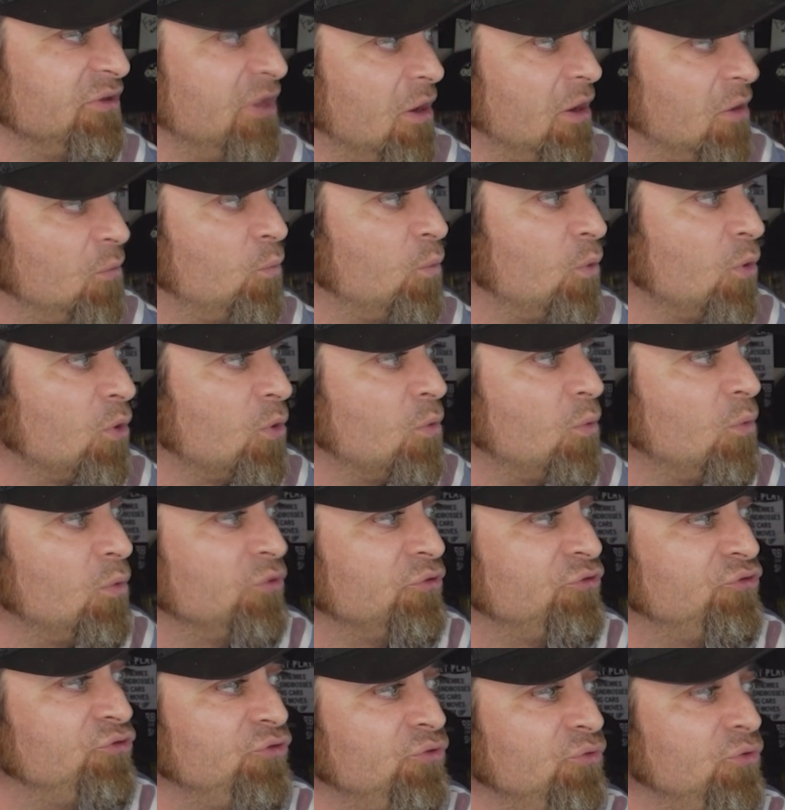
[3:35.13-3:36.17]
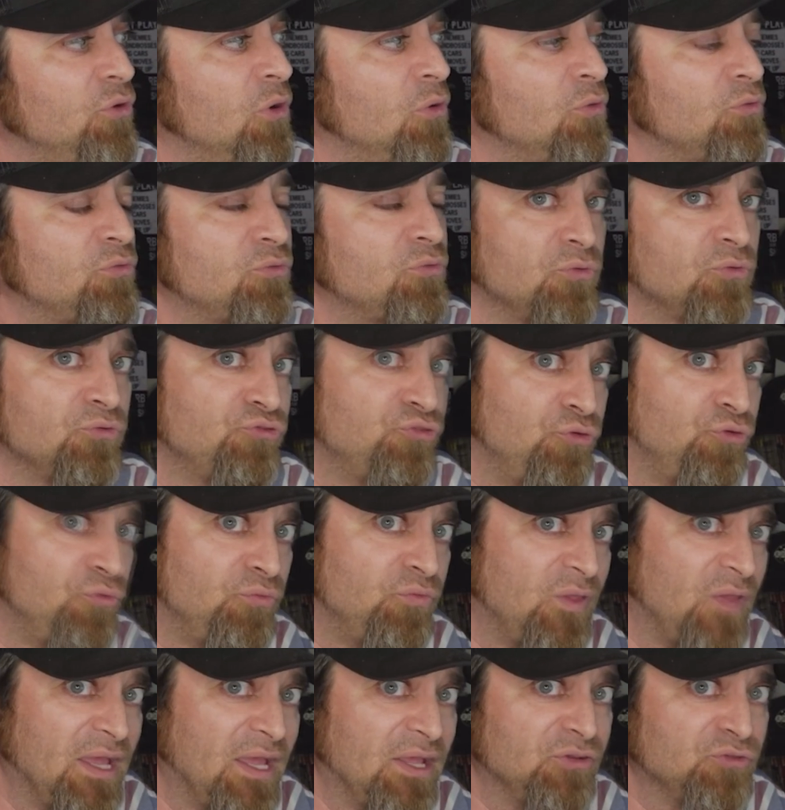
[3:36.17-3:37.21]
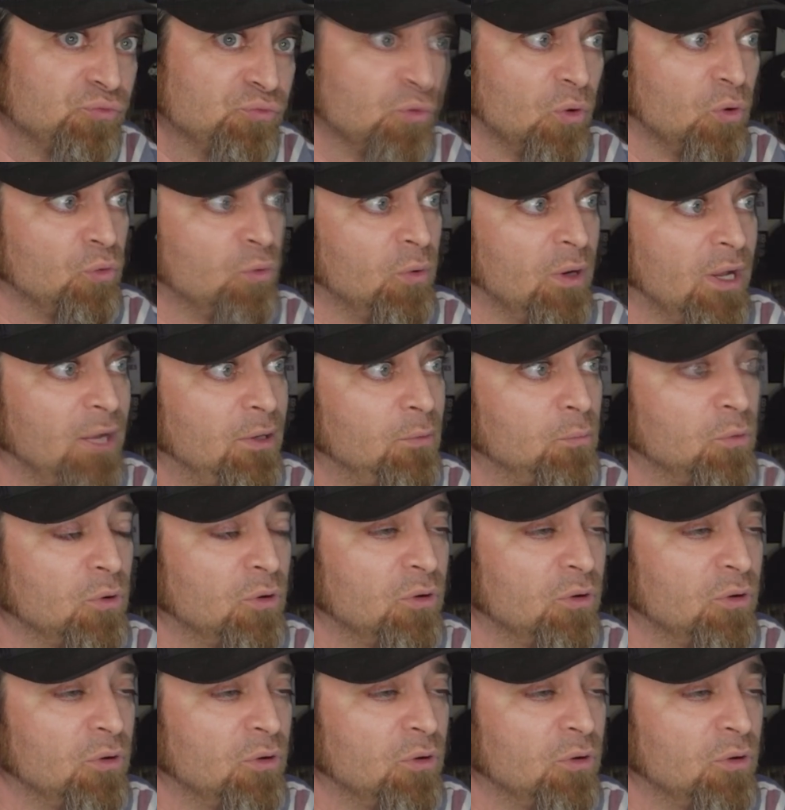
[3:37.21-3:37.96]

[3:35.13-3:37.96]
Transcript: Now, we're going to go through two things real quick.